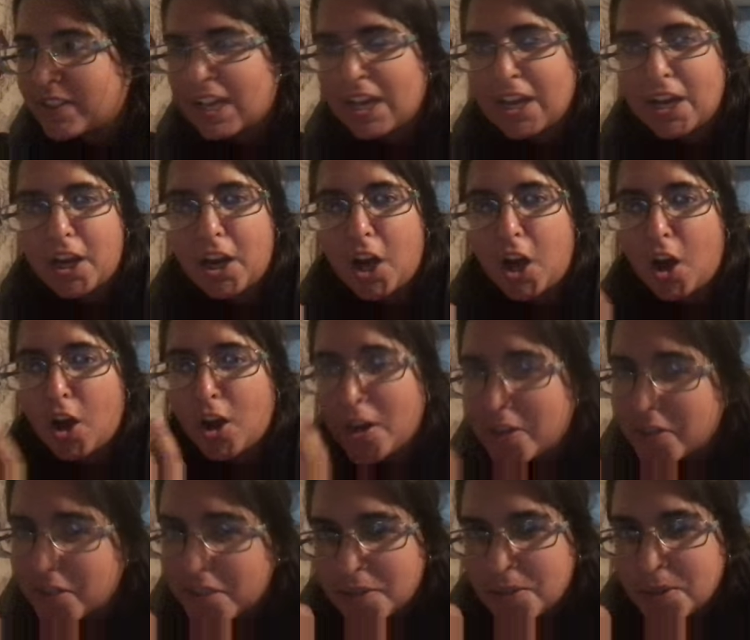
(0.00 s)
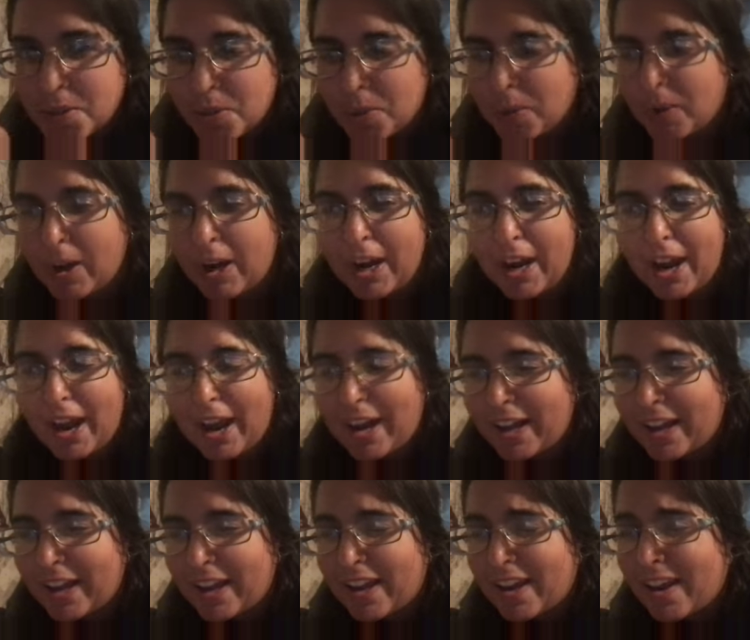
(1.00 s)
like a haunted story and
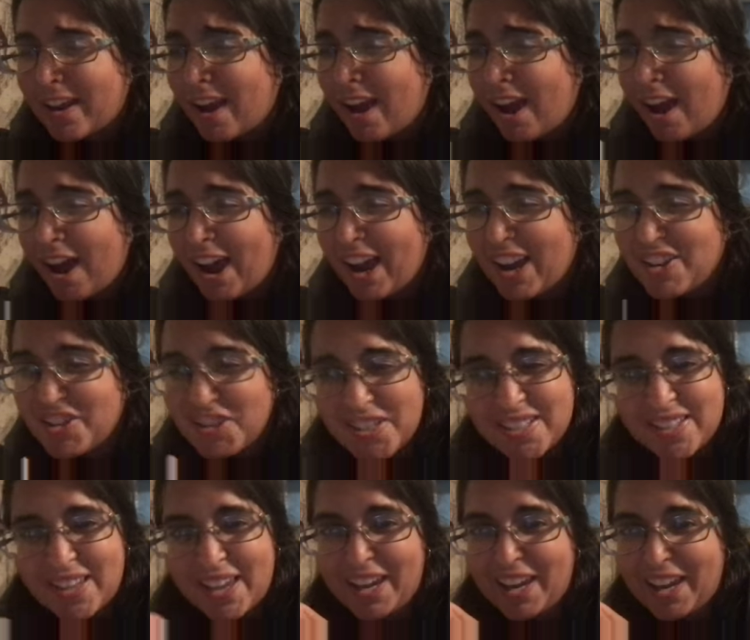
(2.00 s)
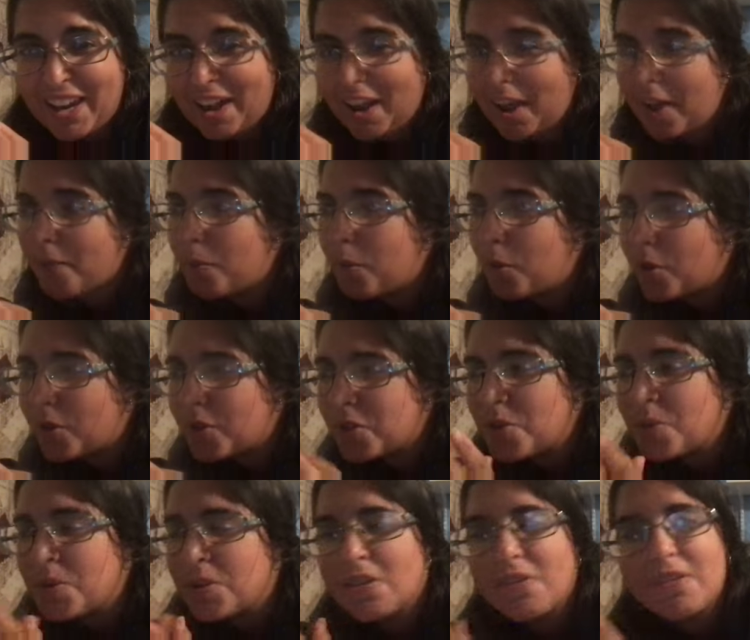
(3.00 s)
I I just like it. And we're also
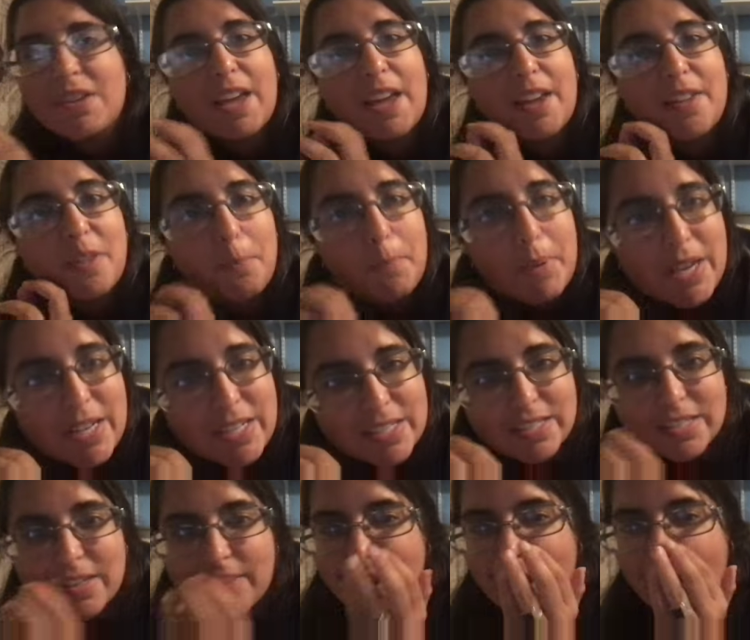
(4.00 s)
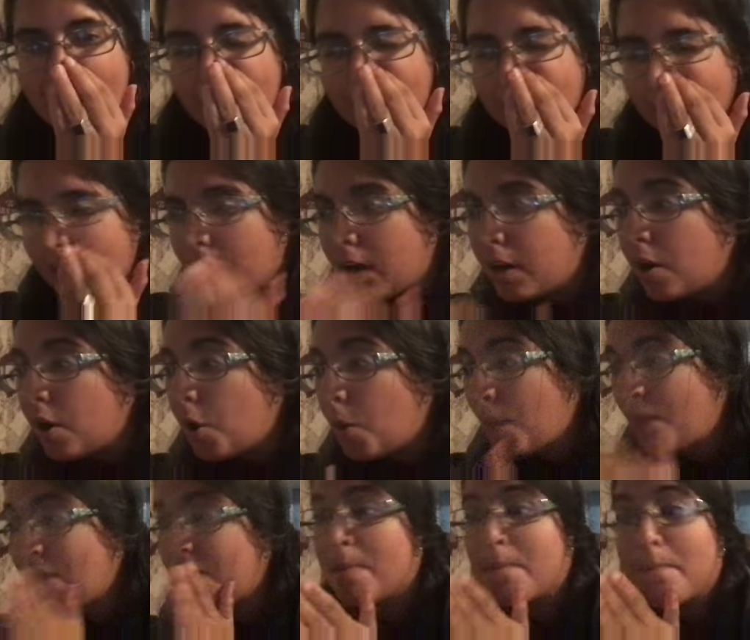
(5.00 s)
slowly getting the pieces of Anna.
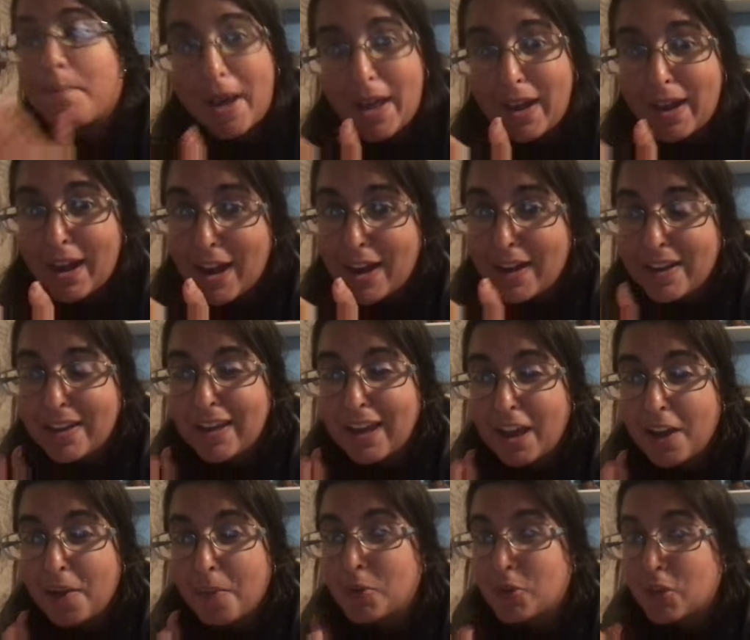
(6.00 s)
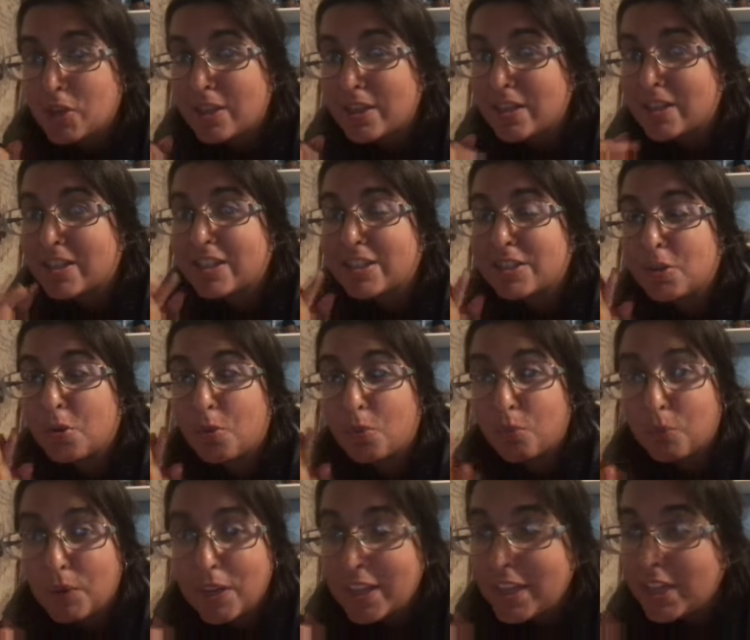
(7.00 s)
We haven't met Anna yet, which I think is
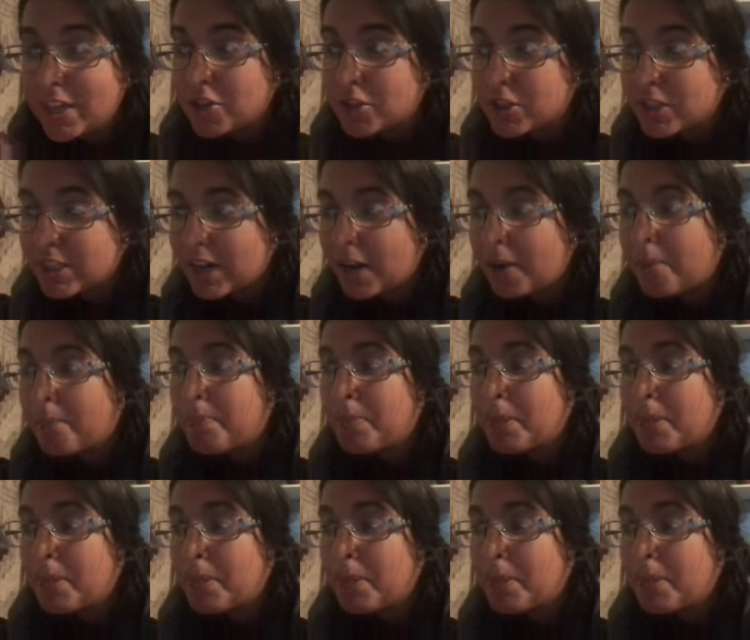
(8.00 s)
really interesting.